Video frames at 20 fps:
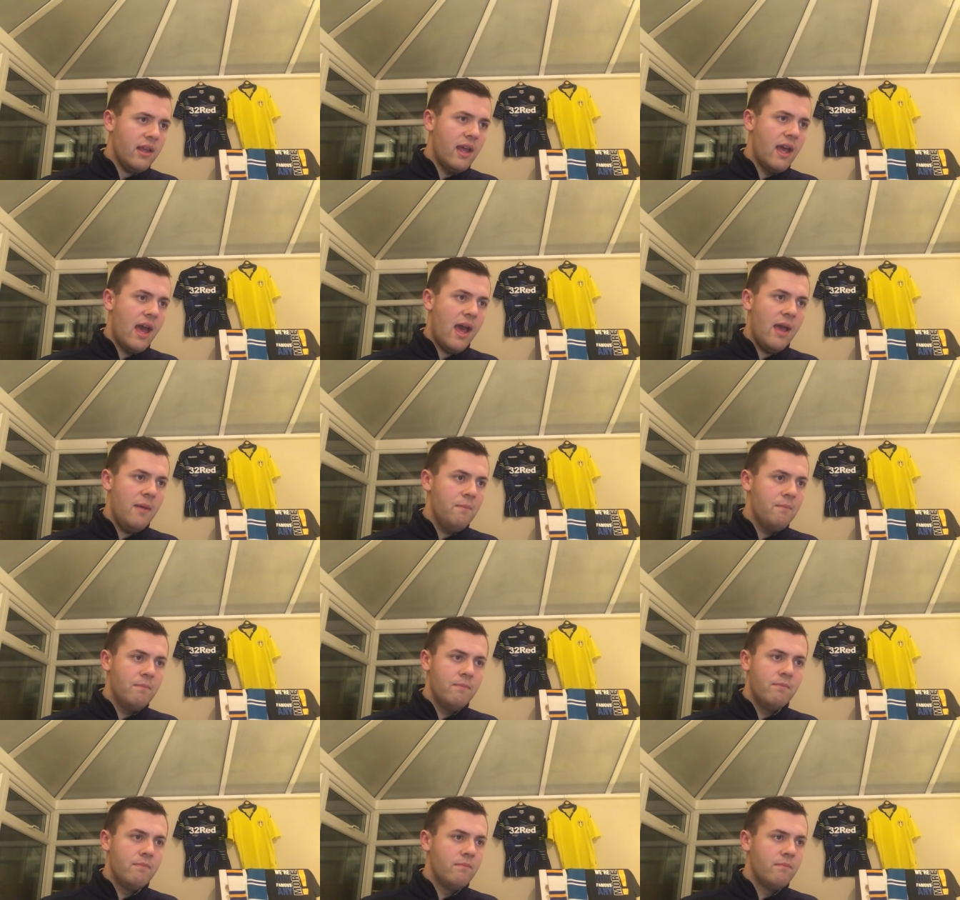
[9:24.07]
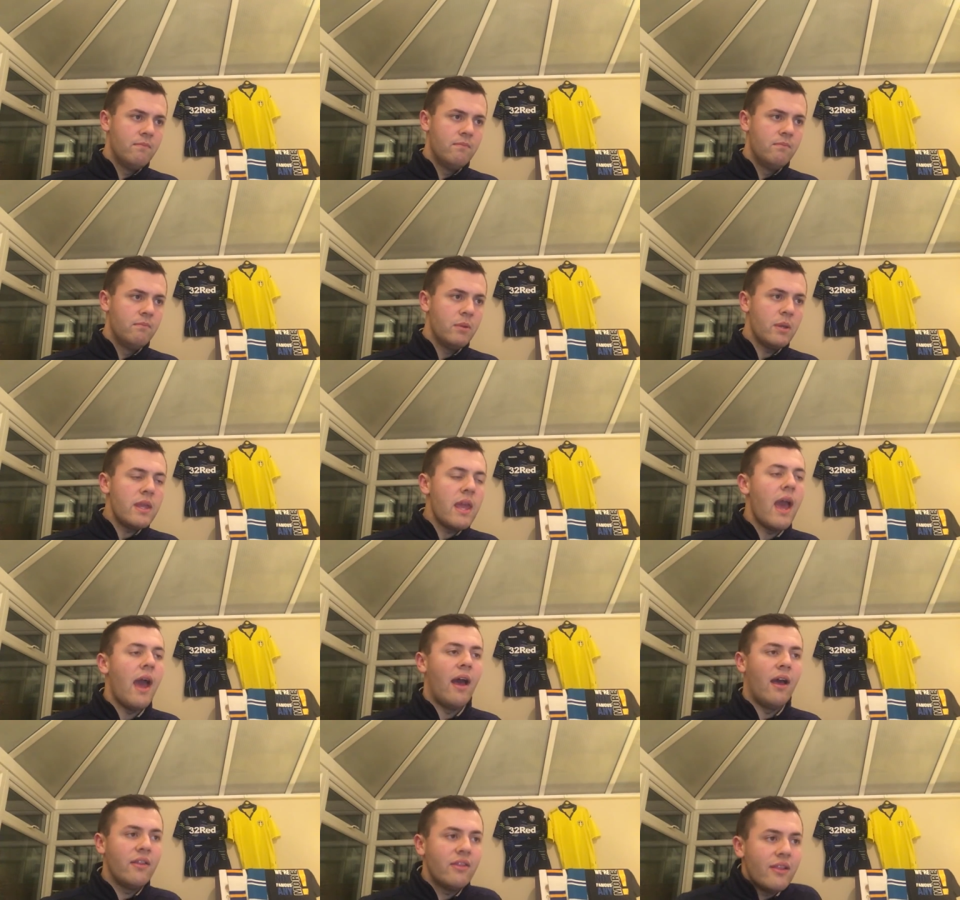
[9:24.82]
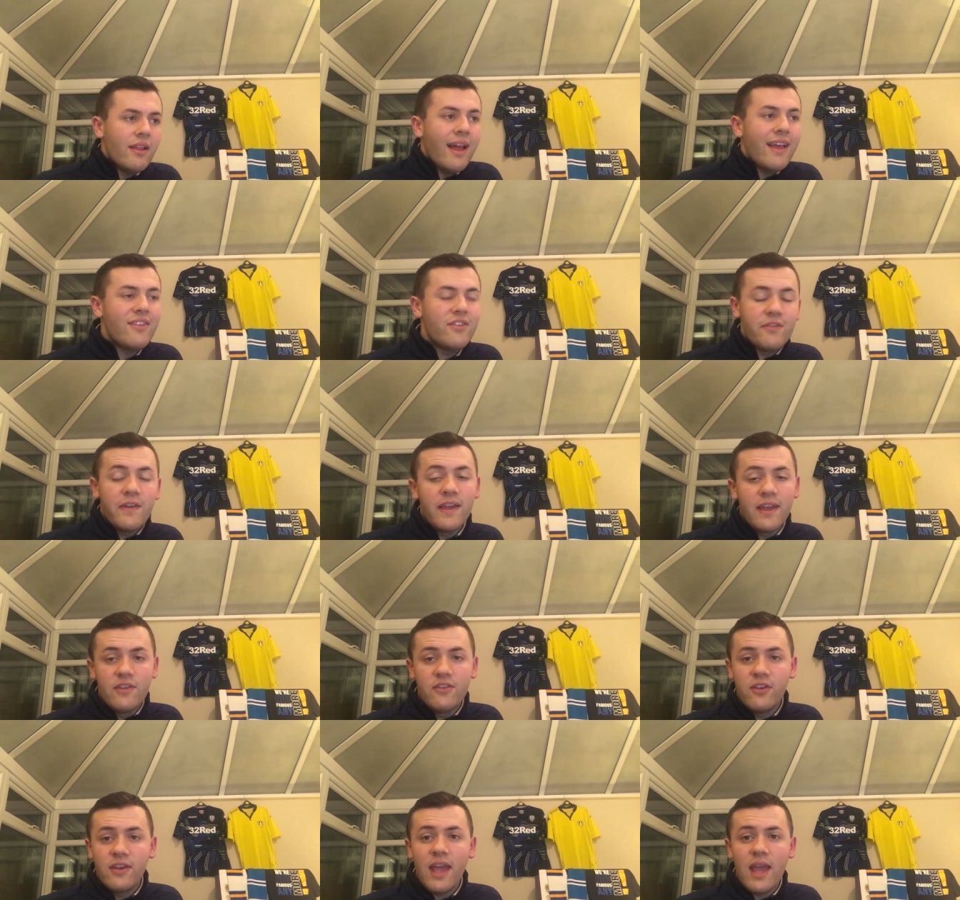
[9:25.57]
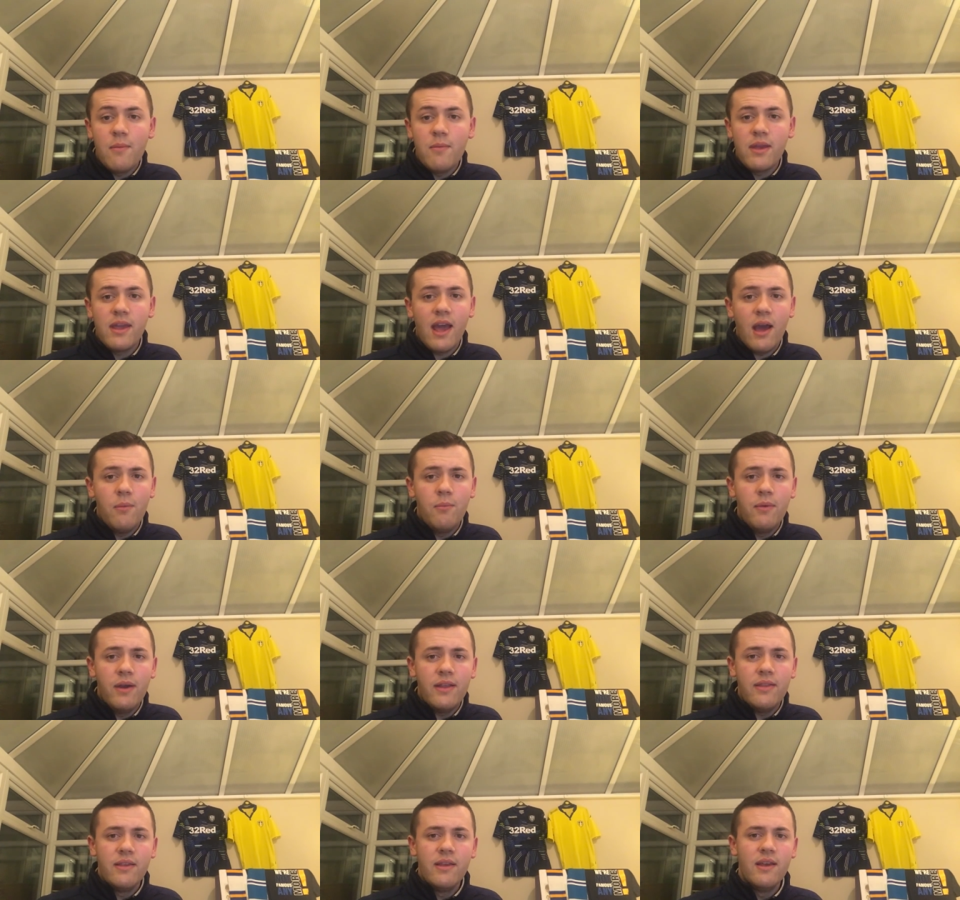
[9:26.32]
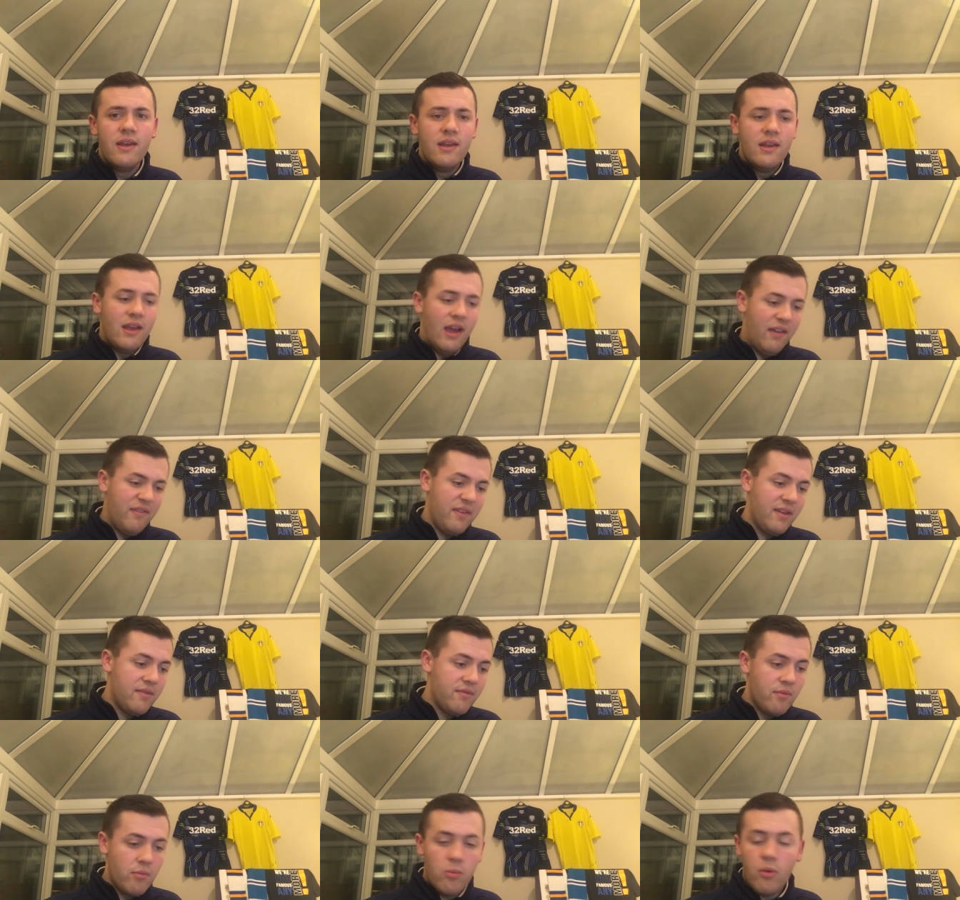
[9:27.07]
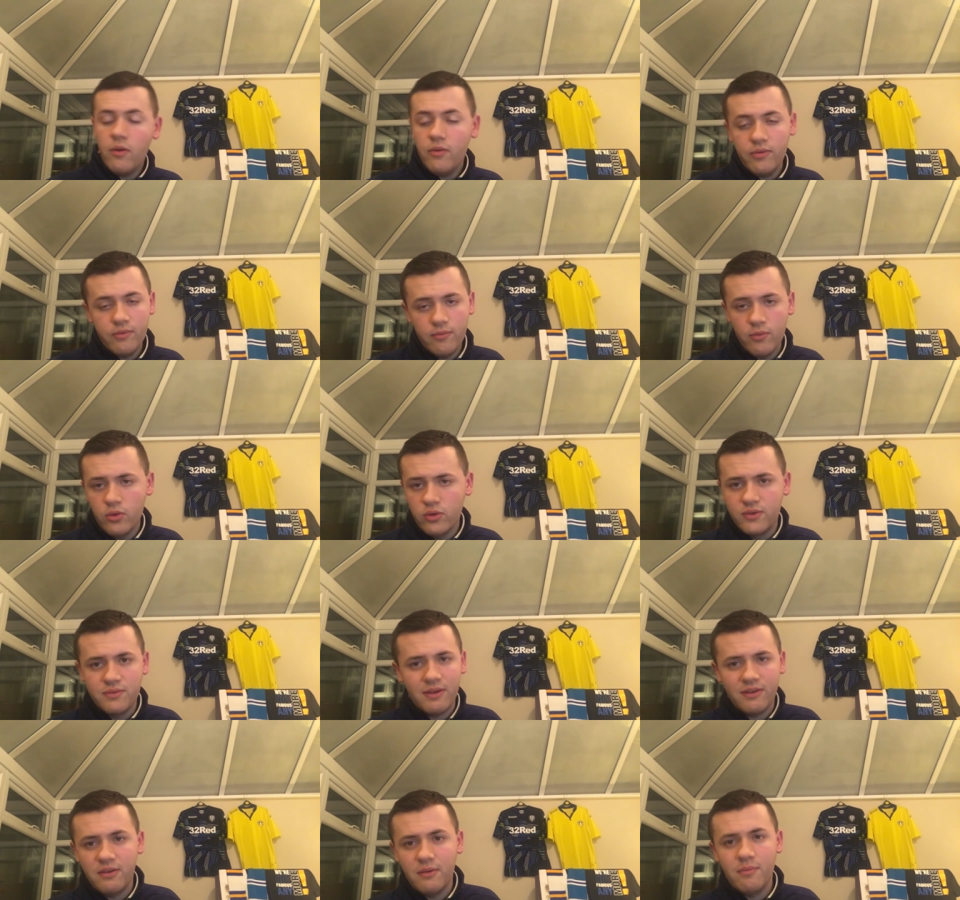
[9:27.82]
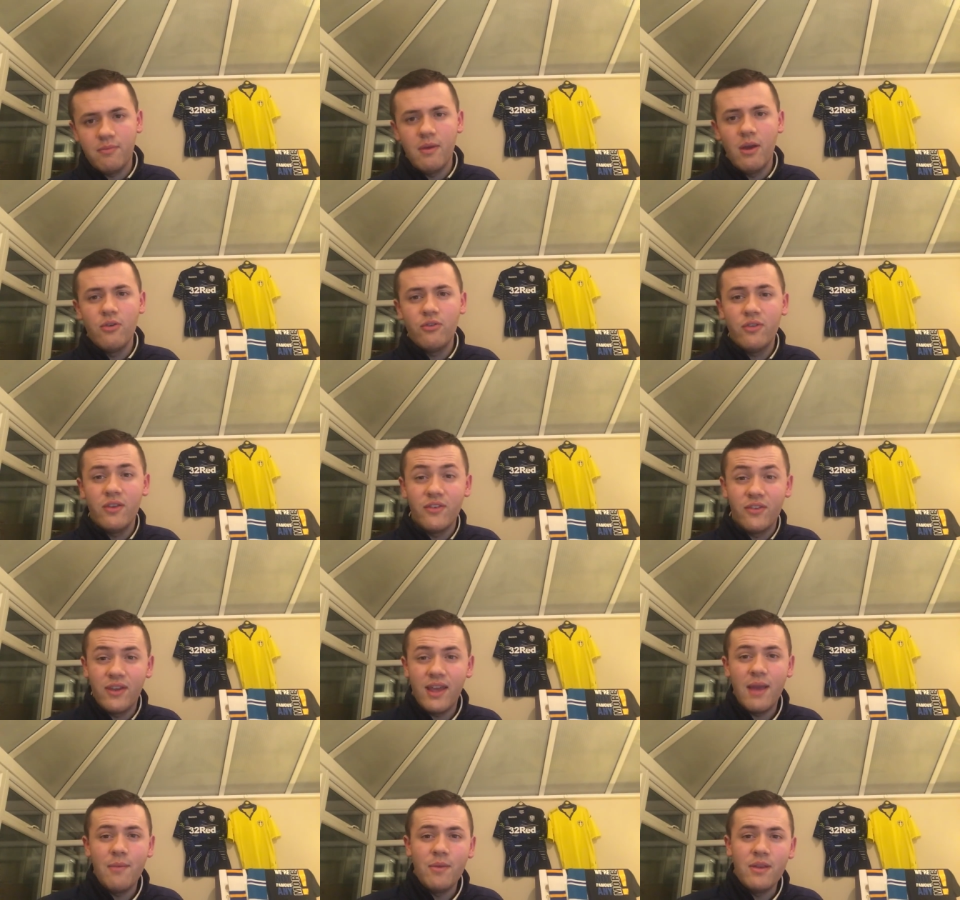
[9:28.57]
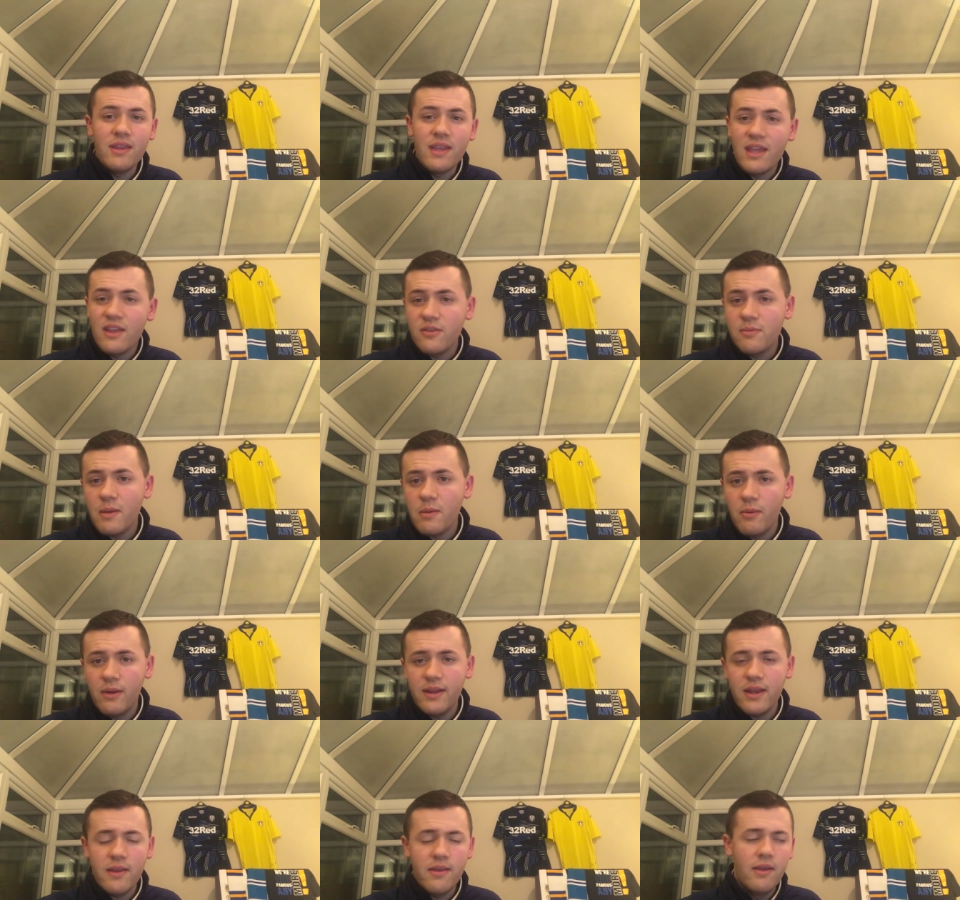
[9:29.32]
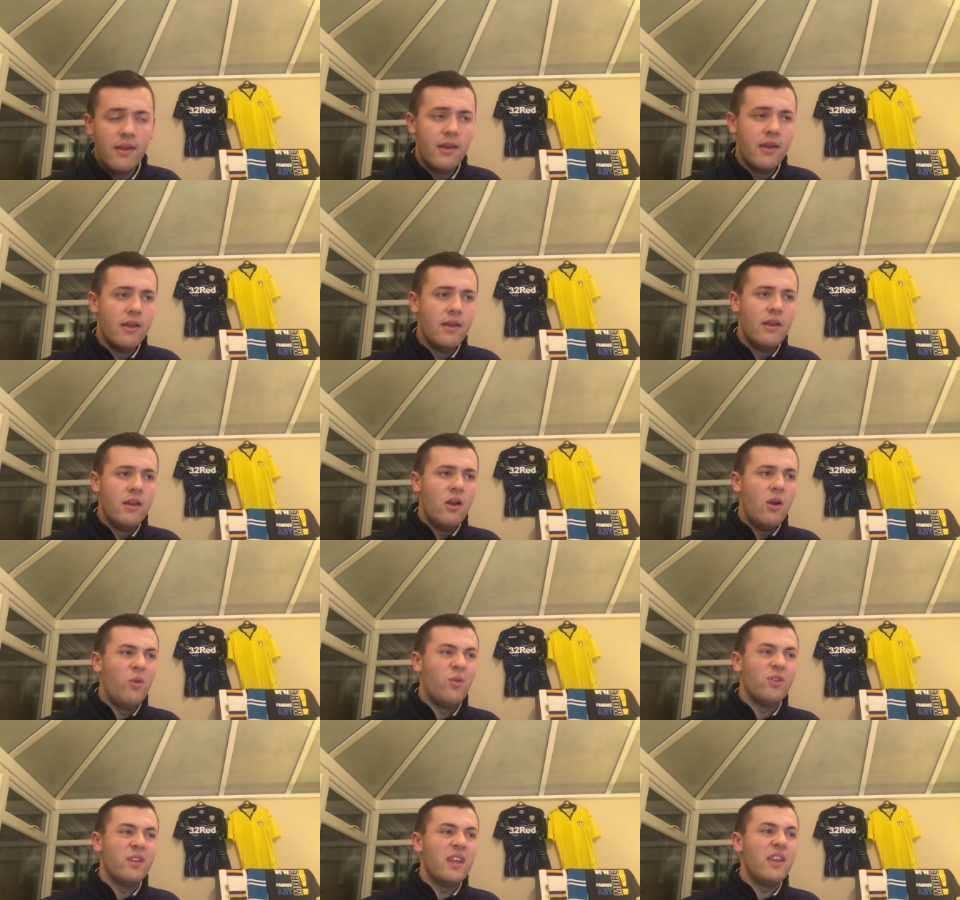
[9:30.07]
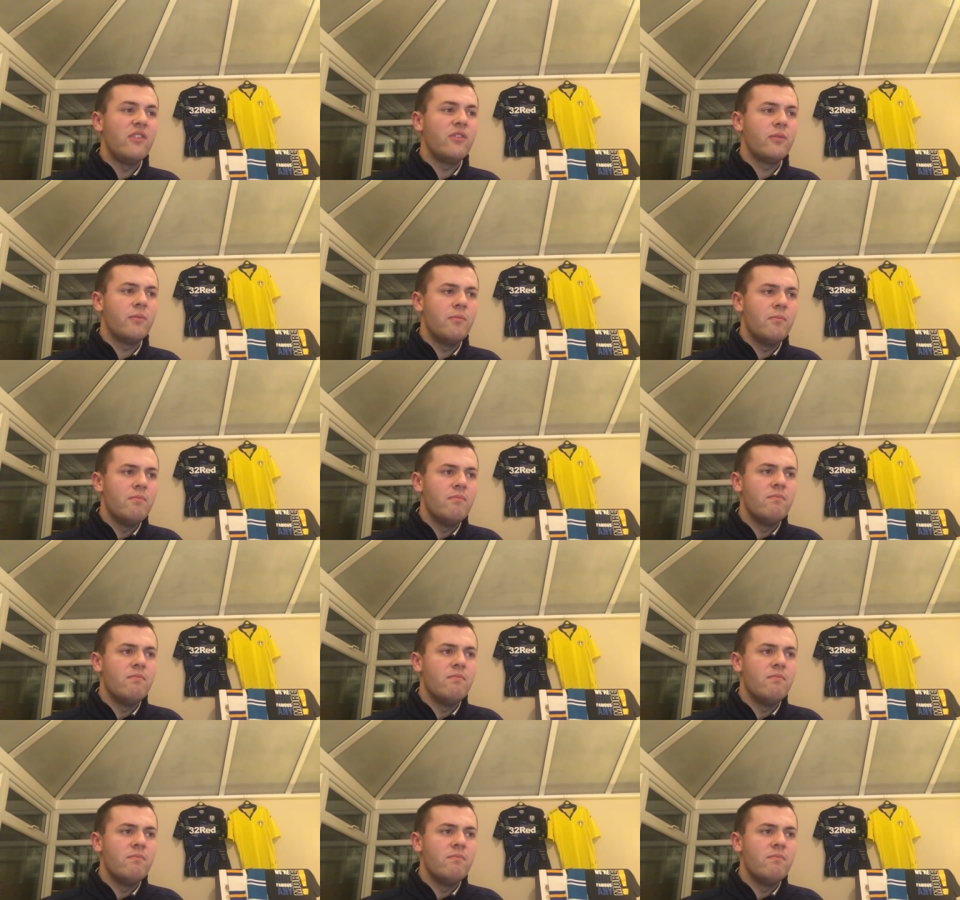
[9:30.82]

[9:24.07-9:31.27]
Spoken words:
I'd like to think it's a game we can win. I think if we want automatic promotion, it's a game we need to be winning, or at least,